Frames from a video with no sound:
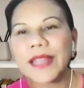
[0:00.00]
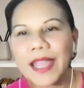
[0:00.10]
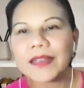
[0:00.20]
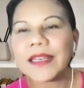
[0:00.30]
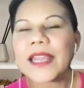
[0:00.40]

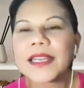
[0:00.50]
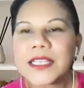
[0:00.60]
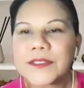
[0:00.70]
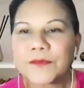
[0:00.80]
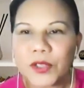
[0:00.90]
Then at
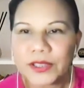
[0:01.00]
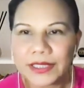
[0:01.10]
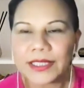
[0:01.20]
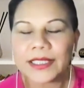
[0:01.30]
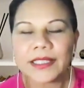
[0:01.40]
age
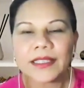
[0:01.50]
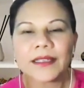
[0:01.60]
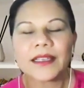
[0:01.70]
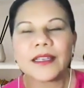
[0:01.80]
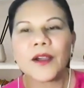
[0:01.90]
40,
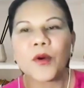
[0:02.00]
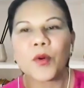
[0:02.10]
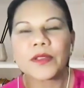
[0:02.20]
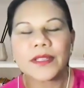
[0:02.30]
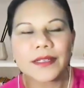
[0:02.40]

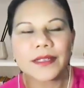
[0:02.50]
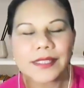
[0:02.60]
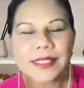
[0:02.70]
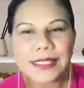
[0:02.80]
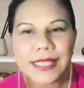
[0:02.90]
the
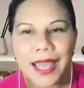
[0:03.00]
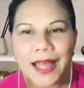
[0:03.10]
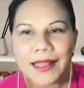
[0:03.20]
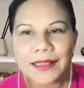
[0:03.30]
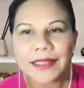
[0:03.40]

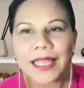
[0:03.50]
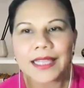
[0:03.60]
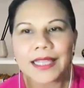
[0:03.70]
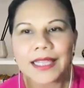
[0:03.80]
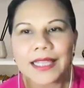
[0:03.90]
cell that
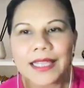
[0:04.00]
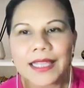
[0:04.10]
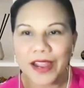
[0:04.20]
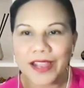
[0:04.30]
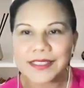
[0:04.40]
is in my
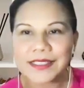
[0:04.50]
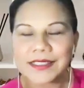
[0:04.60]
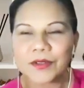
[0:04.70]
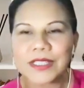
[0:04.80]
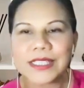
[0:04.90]
breast
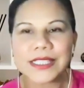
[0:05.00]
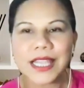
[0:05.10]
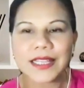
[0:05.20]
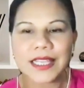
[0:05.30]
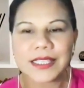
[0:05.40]
or the
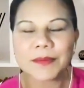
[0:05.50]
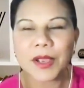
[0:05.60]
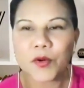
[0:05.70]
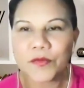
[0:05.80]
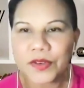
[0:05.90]
cell that is in
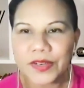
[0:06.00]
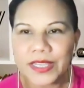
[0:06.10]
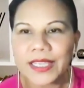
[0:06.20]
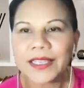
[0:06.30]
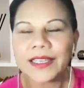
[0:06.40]
my
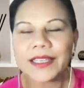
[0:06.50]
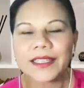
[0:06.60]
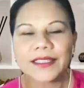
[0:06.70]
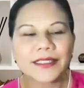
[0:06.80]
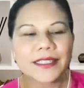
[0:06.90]
ovary,
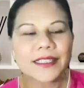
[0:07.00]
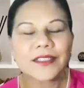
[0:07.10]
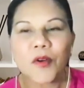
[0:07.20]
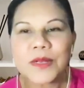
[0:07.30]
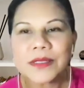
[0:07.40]
the
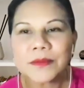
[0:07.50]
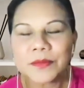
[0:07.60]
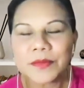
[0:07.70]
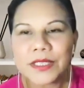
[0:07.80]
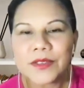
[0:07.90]
normal
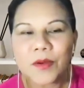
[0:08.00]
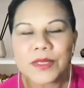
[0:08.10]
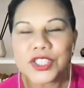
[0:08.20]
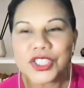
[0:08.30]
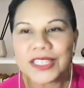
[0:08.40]

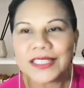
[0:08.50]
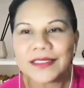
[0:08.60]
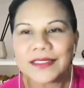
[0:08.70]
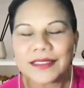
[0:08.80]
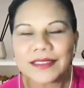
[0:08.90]

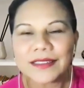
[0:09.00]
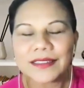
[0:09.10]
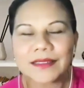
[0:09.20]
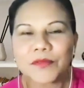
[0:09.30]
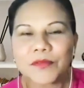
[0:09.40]
gene
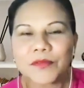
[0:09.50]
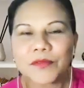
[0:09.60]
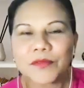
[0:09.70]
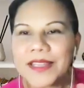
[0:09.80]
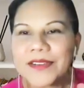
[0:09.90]
from my
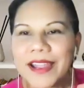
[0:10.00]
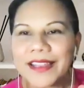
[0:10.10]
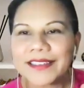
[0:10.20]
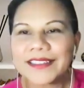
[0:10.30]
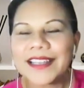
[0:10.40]
mother,
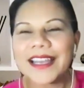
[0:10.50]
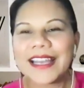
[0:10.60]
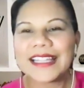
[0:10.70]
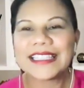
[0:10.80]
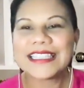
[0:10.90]
right?
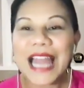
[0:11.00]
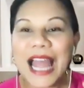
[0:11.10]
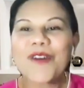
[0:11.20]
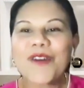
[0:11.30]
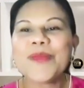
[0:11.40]

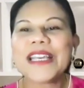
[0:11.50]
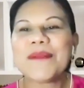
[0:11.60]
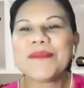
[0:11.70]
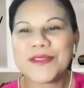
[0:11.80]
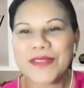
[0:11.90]
Now
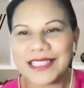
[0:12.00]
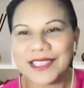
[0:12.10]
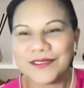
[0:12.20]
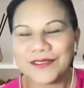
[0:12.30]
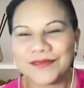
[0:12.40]
become defective.